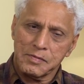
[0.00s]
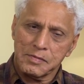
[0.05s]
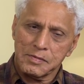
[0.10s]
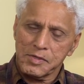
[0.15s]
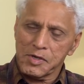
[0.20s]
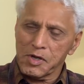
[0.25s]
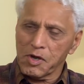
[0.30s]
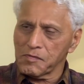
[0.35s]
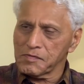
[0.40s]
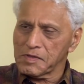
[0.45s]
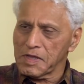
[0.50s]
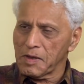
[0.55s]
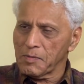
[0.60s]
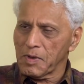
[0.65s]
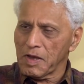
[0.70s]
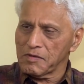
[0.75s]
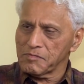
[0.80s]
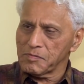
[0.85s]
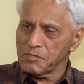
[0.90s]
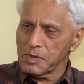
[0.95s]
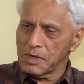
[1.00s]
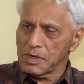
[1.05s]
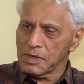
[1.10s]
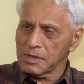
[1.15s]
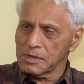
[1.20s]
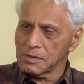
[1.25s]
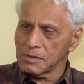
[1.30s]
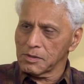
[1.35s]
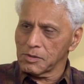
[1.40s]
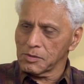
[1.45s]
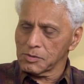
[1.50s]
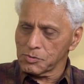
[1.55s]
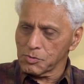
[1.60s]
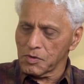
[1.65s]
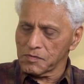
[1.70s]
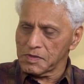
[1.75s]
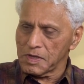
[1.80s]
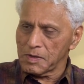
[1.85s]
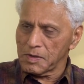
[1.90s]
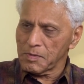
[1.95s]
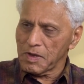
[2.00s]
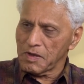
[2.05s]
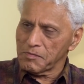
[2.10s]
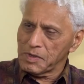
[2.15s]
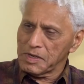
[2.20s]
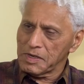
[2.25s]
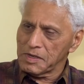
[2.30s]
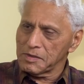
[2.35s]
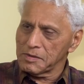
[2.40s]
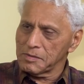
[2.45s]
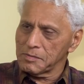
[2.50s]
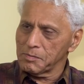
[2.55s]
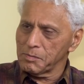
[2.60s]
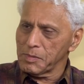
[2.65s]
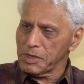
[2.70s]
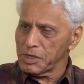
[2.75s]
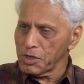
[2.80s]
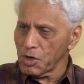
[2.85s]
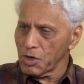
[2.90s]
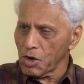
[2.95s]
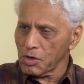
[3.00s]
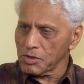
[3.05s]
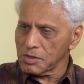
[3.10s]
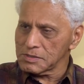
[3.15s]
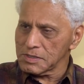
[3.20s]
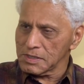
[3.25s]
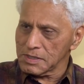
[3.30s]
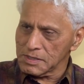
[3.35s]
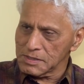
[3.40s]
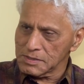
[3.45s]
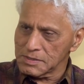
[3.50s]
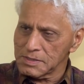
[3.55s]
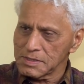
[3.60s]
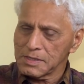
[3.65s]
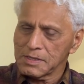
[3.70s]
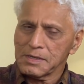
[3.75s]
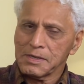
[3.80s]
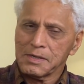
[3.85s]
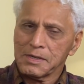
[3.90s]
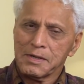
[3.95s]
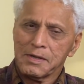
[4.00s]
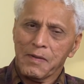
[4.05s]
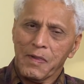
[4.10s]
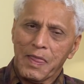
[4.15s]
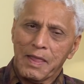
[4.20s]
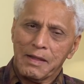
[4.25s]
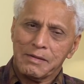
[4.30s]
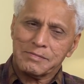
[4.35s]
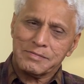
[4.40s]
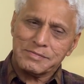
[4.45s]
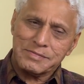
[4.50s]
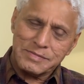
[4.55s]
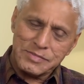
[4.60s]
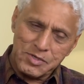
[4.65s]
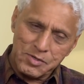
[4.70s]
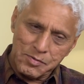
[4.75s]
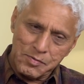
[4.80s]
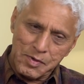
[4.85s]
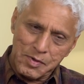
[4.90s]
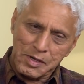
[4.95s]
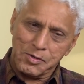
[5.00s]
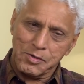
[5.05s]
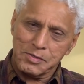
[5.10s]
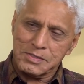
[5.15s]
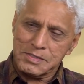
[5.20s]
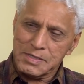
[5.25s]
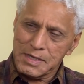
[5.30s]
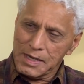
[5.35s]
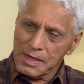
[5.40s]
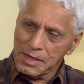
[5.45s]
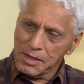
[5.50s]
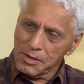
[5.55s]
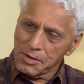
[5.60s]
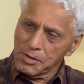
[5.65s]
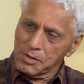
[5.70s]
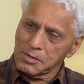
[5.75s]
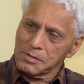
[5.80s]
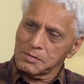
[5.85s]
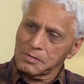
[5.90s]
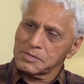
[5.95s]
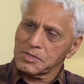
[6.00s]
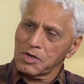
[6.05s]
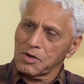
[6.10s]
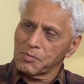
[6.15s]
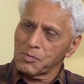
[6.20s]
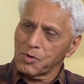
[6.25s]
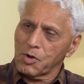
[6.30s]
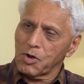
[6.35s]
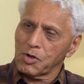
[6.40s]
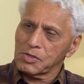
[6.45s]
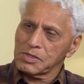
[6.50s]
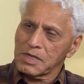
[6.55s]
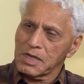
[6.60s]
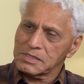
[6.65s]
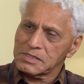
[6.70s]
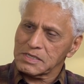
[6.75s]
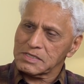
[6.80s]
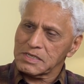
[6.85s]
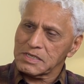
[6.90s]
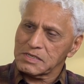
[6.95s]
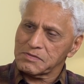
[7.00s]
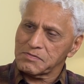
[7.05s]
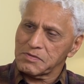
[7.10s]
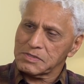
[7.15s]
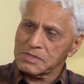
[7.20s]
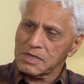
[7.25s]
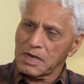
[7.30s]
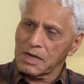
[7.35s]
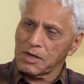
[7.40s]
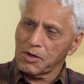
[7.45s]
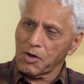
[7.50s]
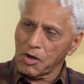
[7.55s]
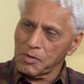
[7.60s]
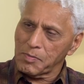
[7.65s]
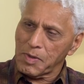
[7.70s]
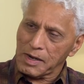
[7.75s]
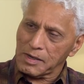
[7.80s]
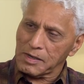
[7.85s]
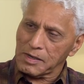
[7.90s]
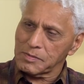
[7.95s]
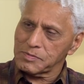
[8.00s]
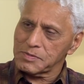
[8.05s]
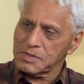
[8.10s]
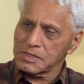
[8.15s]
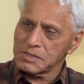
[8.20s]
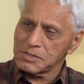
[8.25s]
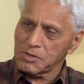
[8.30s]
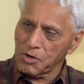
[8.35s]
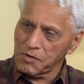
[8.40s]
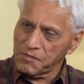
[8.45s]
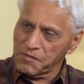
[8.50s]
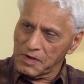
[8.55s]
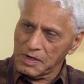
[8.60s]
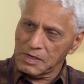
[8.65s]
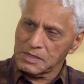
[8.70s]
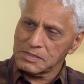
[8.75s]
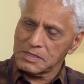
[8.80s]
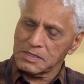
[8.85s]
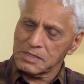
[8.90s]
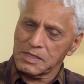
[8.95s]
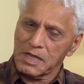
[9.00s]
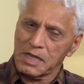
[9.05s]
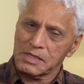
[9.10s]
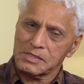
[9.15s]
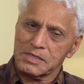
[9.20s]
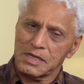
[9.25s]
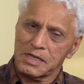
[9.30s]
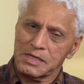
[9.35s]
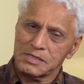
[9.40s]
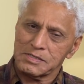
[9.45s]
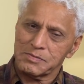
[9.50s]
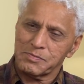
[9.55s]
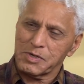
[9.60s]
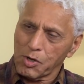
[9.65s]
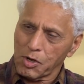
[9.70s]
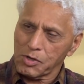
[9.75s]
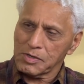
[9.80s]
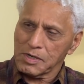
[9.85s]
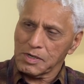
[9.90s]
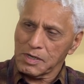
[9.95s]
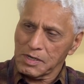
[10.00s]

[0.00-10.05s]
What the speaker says: Two of them have been mediocrities. So one could say, you know, sort of more on the unsuccessful side, not bankruptcies, not failures in that sense, but not